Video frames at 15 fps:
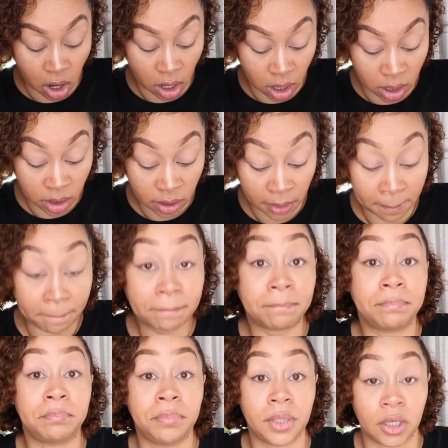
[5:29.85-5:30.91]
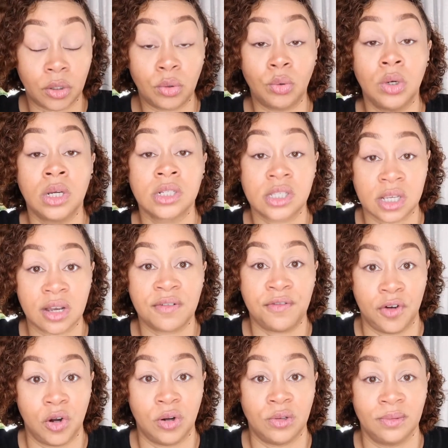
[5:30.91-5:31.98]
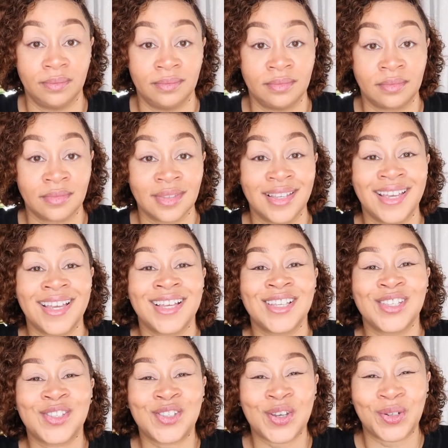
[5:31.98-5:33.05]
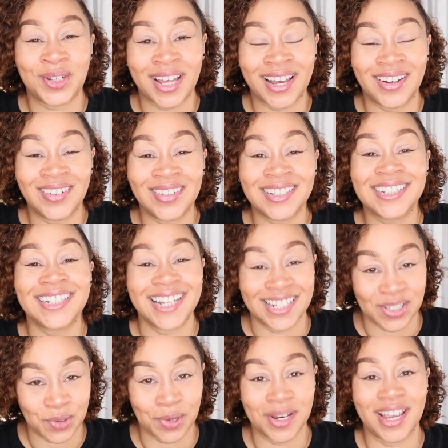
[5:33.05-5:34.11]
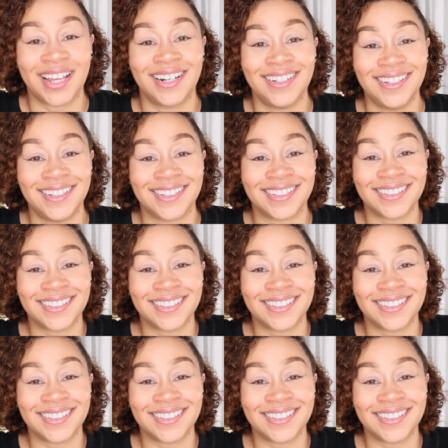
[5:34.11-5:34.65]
are beautiful. So now, let's create a look.